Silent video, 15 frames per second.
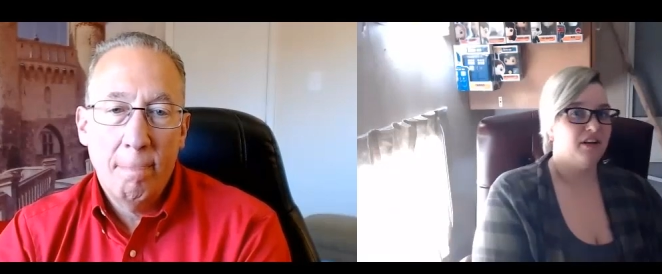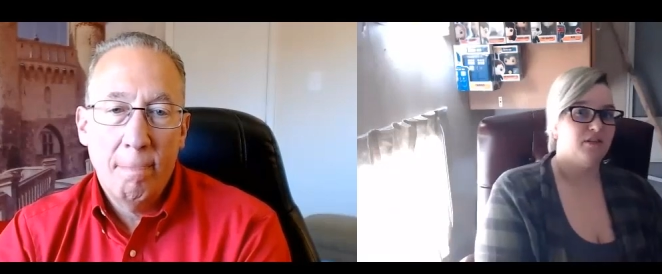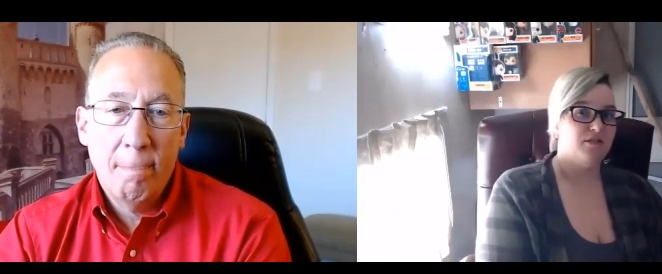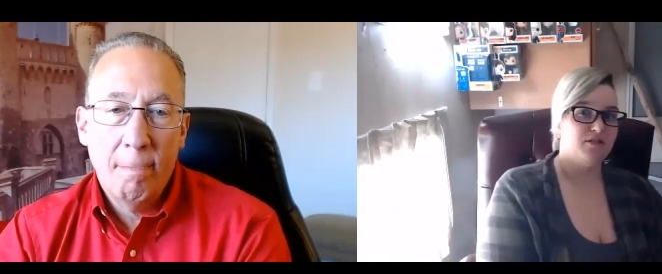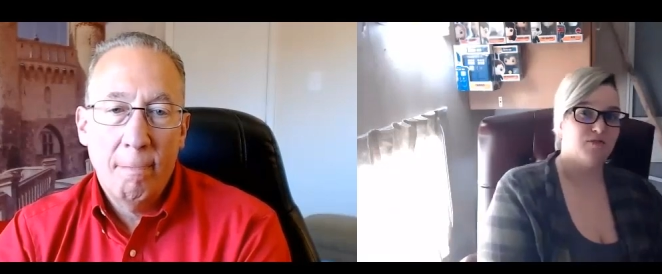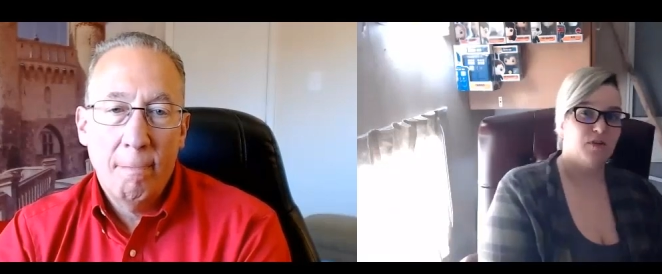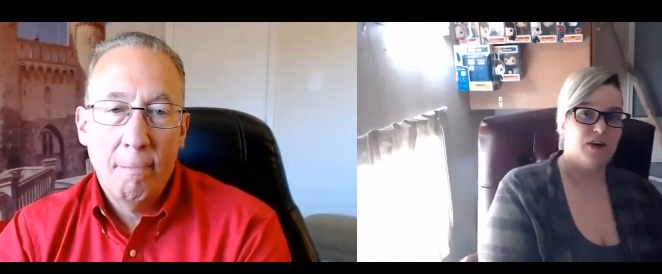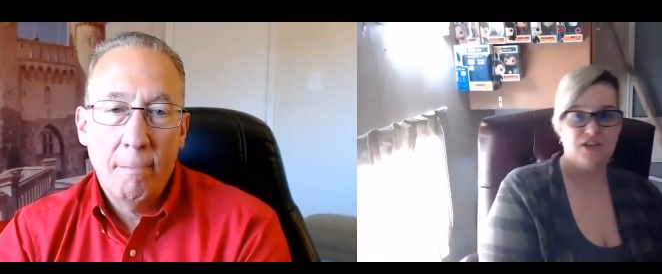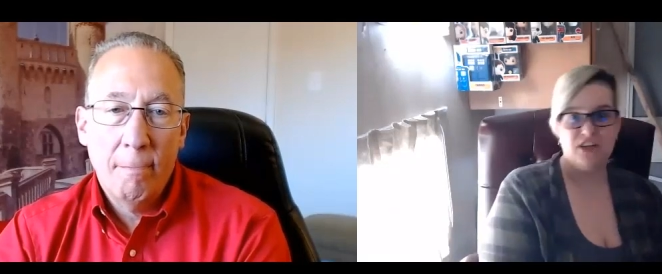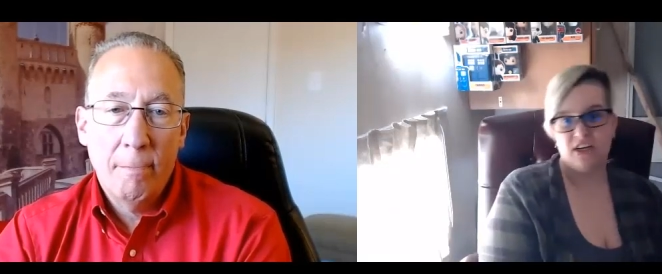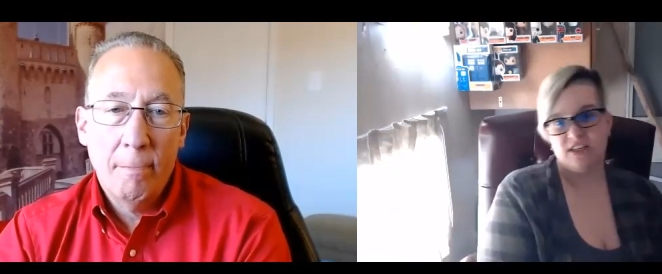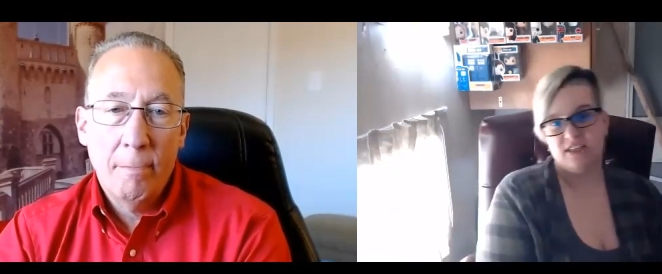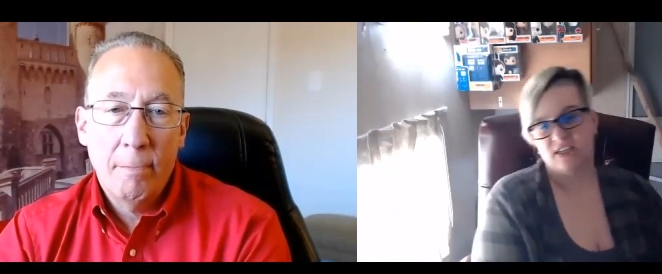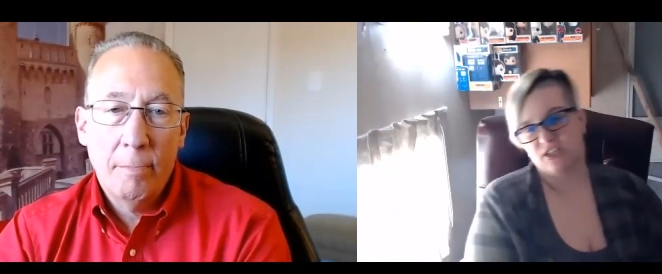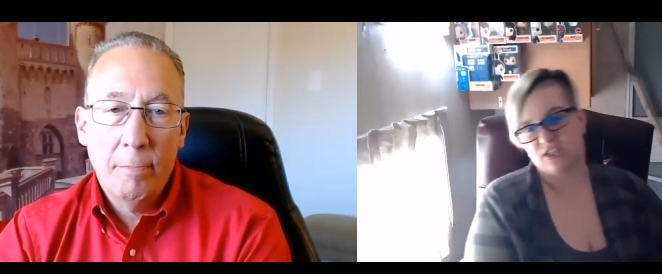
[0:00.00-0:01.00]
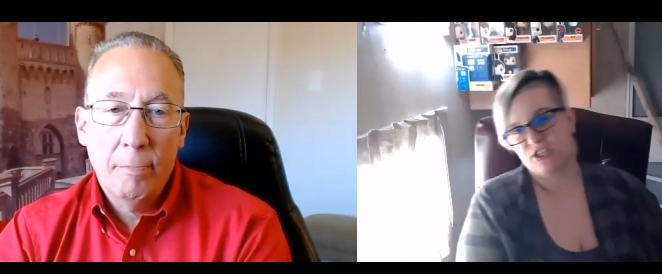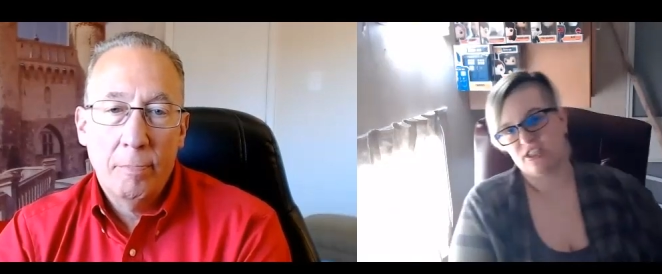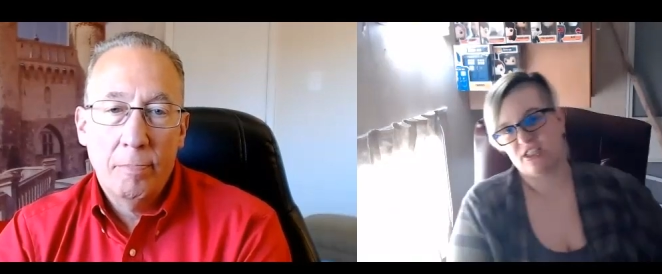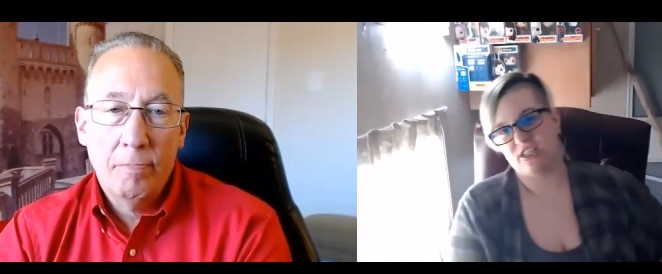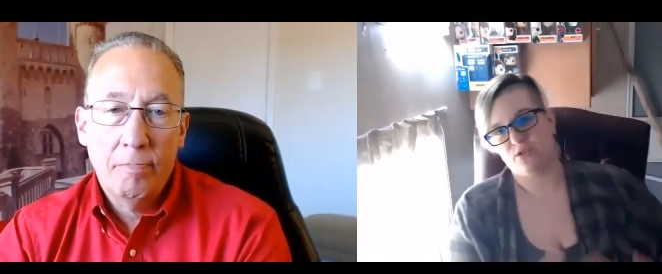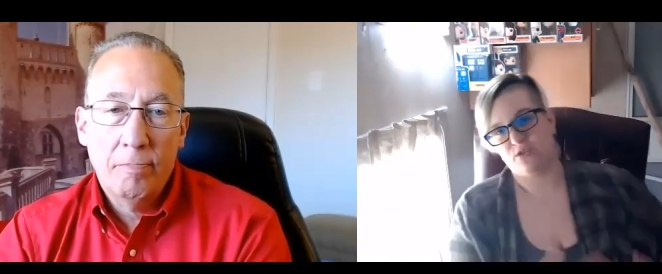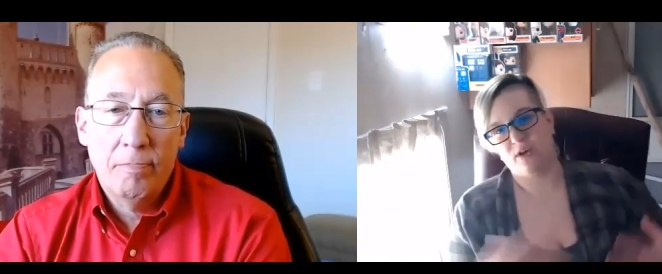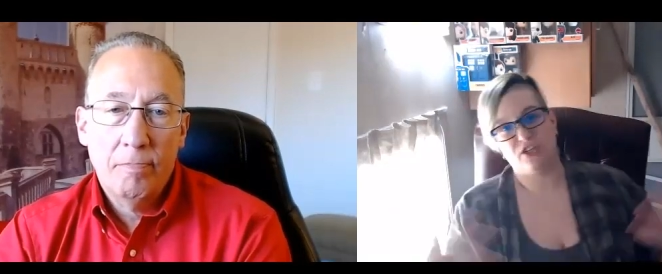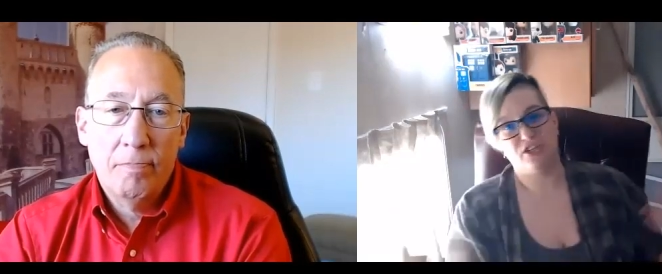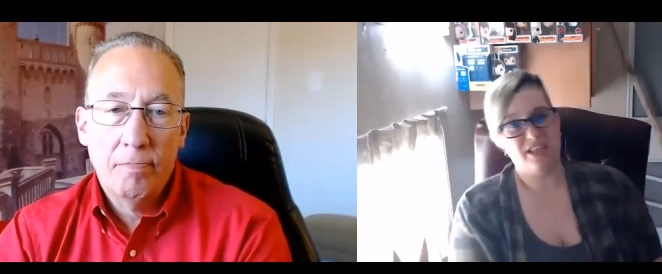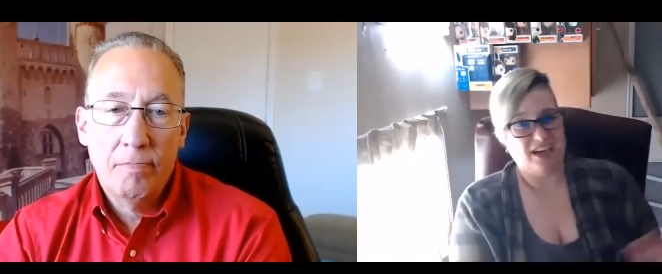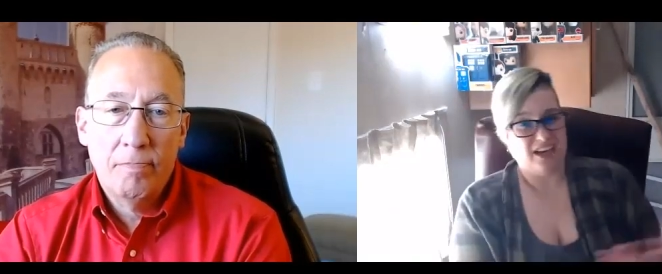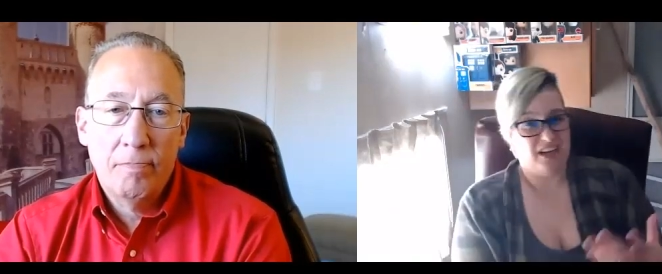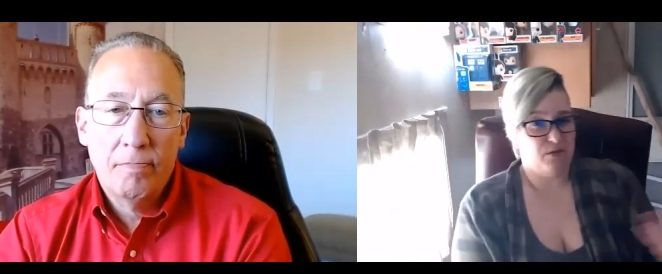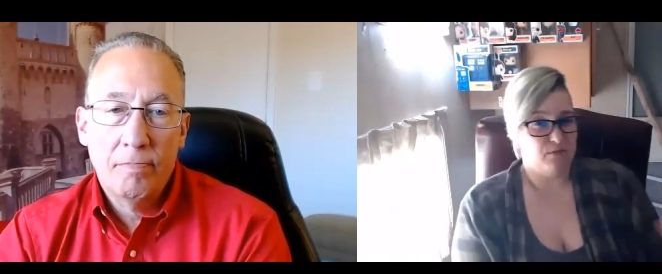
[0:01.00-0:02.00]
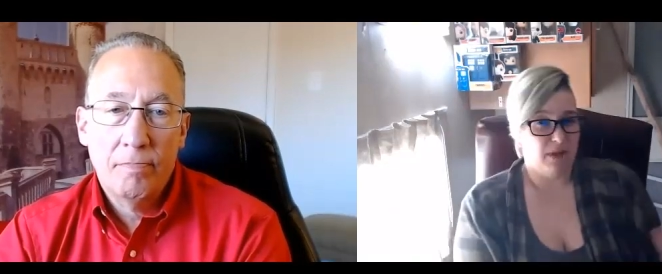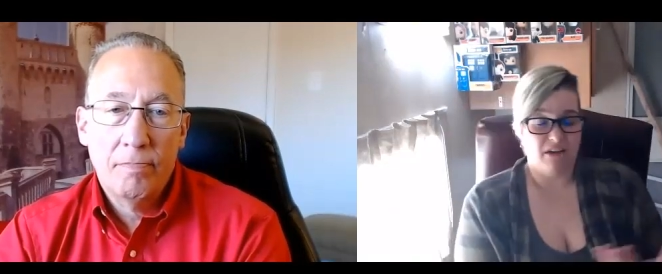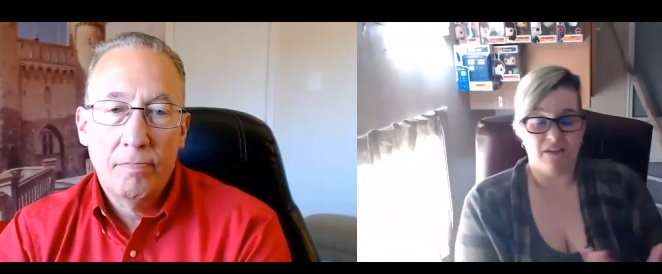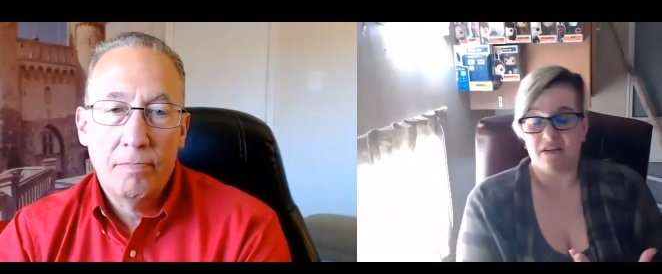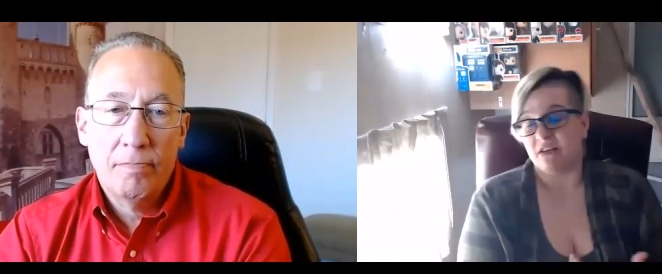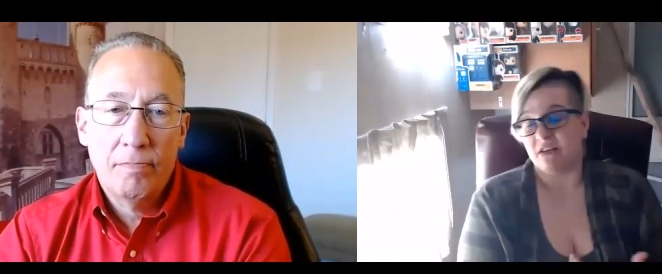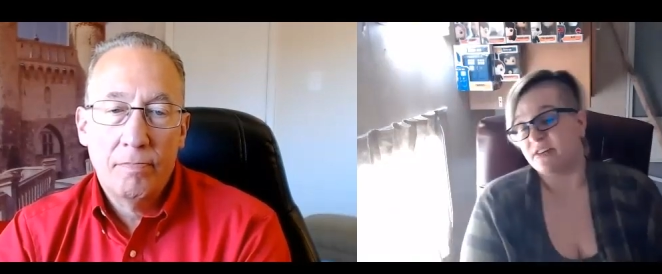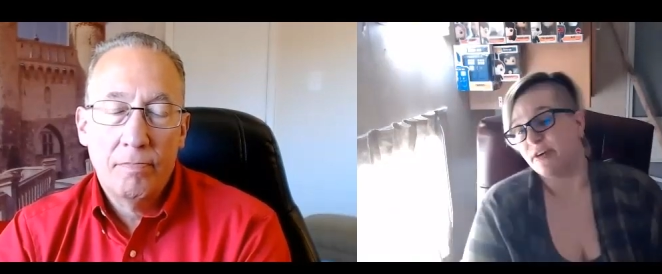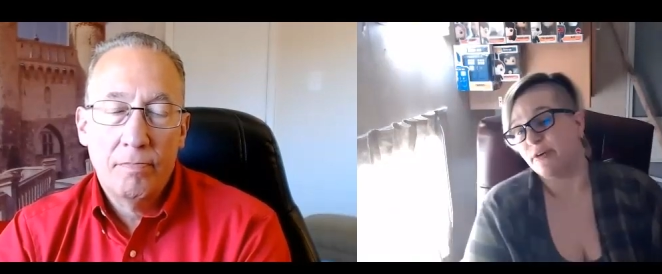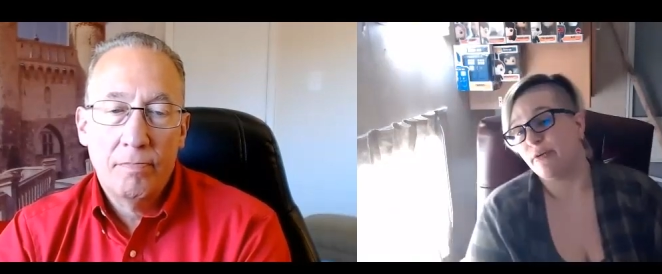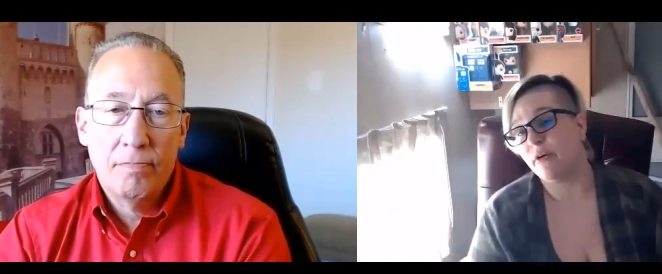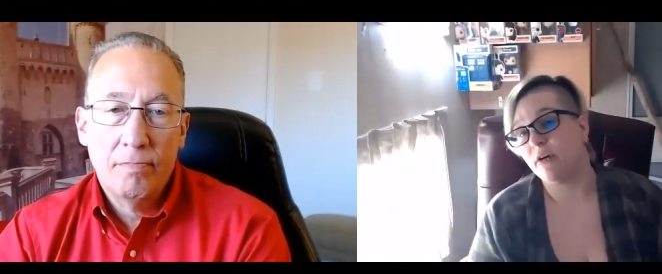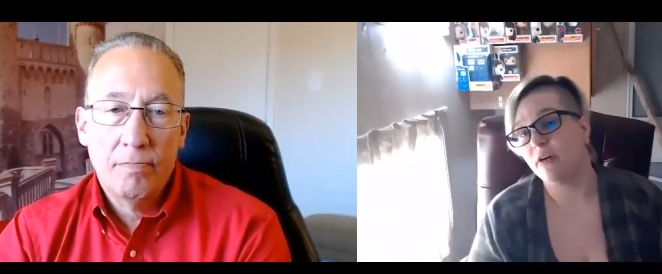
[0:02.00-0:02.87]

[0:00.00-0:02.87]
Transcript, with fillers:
Speaker 1: in those franchise situations? How do you marry the two?